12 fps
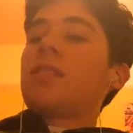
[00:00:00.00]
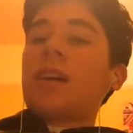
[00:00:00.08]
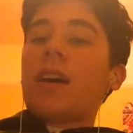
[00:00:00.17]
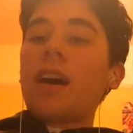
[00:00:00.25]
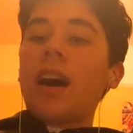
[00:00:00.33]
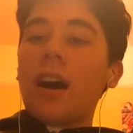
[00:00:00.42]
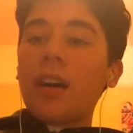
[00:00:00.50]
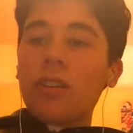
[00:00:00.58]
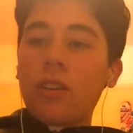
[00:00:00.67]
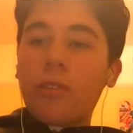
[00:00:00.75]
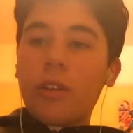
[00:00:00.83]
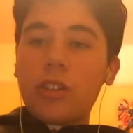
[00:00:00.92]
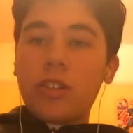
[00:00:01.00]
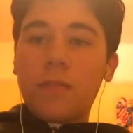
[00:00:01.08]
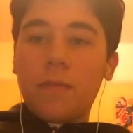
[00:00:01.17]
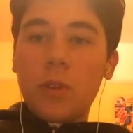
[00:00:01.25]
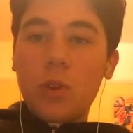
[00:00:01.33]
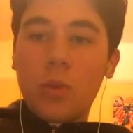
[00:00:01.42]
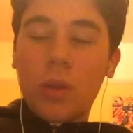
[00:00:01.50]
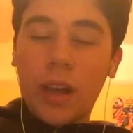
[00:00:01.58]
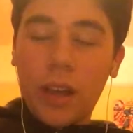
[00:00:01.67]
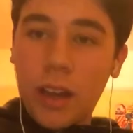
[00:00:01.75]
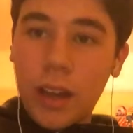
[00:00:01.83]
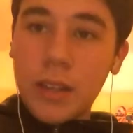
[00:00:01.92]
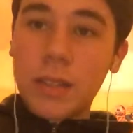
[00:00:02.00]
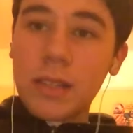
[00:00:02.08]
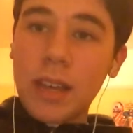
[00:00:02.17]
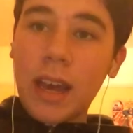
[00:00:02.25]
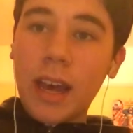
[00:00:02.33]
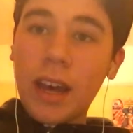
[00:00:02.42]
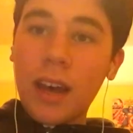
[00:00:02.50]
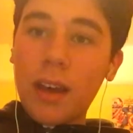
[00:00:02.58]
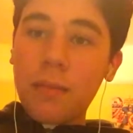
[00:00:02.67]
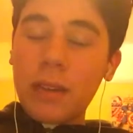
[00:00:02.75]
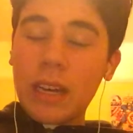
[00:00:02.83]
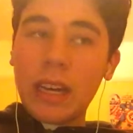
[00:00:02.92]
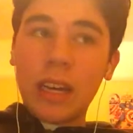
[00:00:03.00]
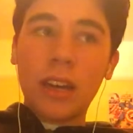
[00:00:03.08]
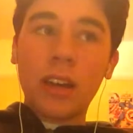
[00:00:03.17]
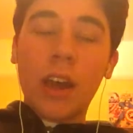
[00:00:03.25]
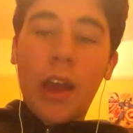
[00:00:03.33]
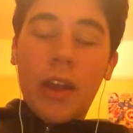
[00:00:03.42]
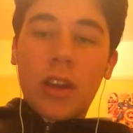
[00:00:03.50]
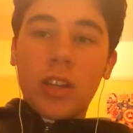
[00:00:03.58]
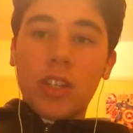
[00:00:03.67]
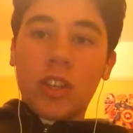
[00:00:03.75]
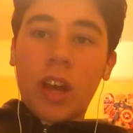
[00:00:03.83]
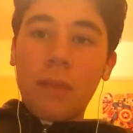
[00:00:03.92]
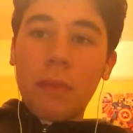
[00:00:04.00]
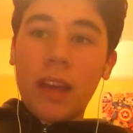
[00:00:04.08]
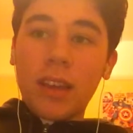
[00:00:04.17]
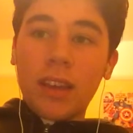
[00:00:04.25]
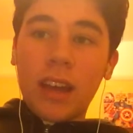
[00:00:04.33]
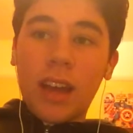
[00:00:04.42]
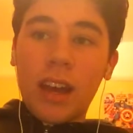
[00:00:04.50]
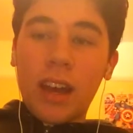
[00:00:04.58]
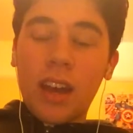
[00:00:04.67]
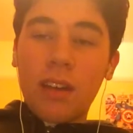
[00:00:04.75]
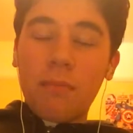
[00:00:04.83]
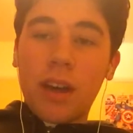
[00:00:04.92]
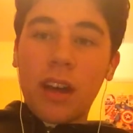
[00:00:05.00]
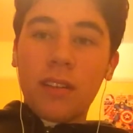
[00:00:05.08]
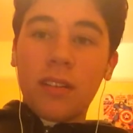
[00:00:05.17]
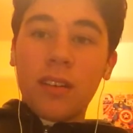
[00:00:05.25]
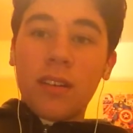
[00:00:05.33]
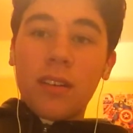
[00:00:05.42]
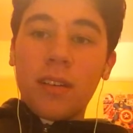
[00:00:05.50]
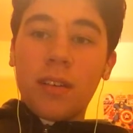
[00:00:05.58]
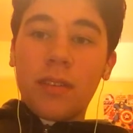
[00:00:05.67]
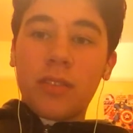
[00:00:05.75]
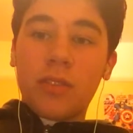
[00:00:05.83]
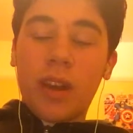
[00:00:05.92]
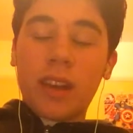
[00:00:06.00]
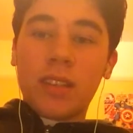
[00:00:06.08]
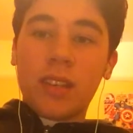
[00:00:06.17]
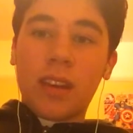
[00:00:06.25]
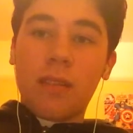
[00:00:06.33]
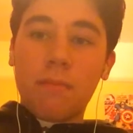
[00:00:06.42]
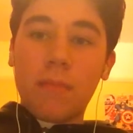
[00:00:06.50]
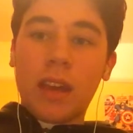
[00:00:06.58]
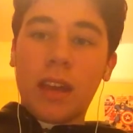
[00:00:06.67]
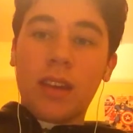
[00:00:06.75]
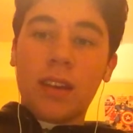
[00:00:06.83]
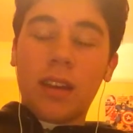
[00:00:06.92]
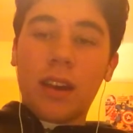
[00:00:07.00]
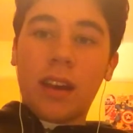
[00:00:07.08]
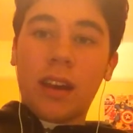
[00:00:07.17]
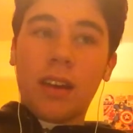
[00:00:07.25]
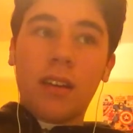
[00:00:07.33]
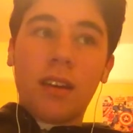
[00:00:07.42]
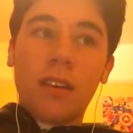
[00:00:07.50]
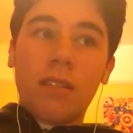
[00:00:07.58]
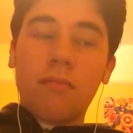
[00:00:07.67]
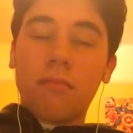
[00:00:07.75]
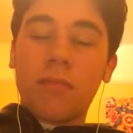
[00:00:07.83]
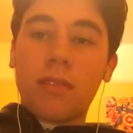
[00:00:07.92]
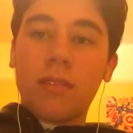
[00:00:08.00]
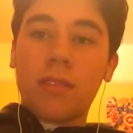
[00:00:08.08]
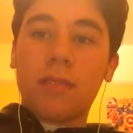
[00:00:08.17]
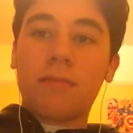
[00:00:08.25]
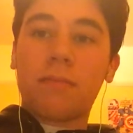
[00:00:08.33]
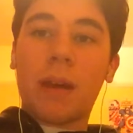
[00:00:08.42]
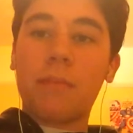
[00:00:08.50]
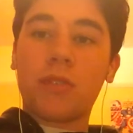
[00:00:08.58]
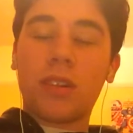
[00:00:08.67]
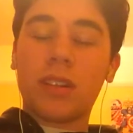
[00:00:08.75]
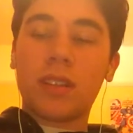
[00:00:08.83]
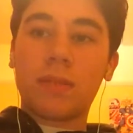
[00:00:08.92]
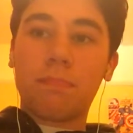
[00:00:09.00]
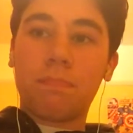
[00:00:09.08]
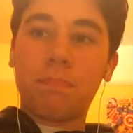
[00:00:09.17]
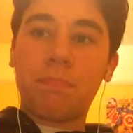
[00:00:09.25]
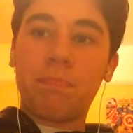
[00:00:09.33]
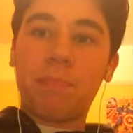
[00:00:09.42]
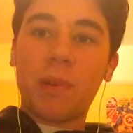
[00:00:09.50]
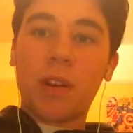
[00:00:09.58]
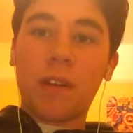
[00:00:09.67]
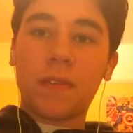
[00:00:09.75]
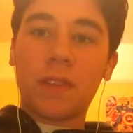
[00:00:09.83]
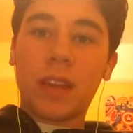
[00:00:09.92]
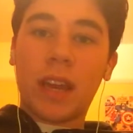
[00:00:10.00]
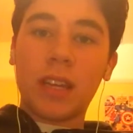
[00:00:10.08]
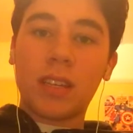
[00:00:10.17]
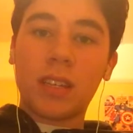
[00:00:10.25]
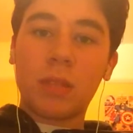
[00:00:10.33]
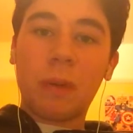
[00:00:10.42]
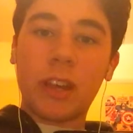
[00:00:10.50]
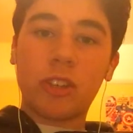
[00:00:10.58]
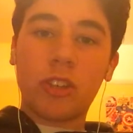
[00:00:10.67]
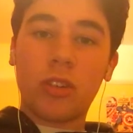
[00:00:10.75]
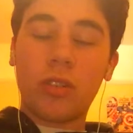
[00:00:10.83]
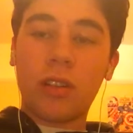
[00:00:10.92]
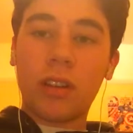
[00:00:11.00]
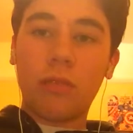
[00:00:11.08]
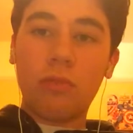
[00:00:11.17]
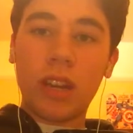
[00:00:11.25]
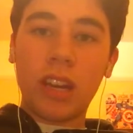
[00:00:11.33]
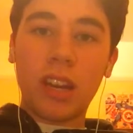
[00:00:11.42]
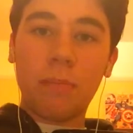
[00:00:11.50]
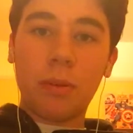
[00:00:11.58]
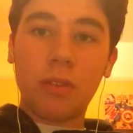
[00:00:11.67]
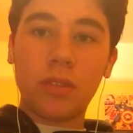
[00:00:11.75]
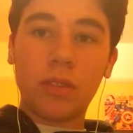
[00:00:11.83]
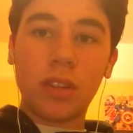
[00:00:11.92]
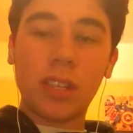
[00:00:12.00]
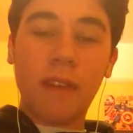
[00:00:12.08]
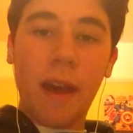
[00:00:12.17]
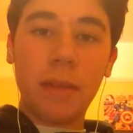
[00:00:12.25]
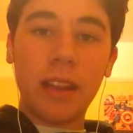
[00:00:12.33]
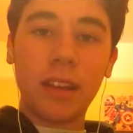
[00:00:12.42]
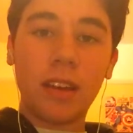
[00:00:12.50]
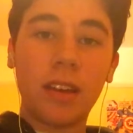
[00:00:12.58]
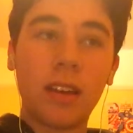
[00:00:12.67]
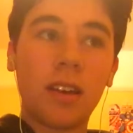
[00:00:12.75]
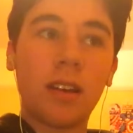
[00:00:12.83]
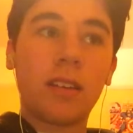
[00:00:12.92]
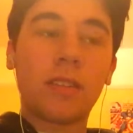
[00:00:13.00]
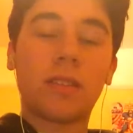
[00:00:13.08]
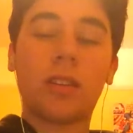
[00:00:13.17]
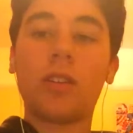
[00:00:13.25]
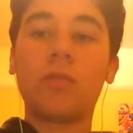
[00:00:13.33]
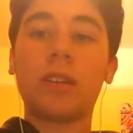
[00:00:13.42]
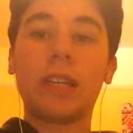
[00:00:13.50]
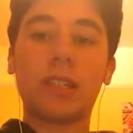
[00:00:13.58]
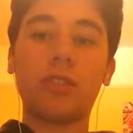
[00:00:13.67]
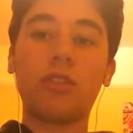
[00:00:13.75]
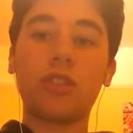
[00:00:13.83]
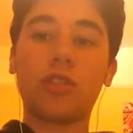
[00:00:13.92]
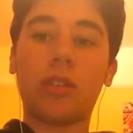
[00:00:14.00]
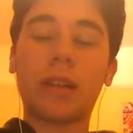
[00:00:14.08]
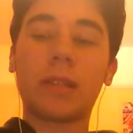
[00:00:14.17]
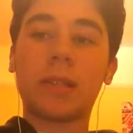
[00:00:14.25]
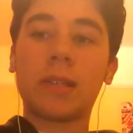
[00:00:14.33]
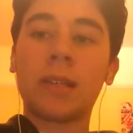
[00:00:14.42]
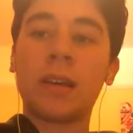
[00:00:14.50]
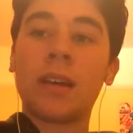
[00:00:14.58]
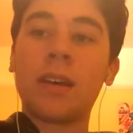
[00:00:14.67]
uh, I got a question for you there guys. Um... Should I make uh, my uh, director, me, uh, Ben Bryan's birthday special on the Winnie the Pooh Toys family? So it's your choice.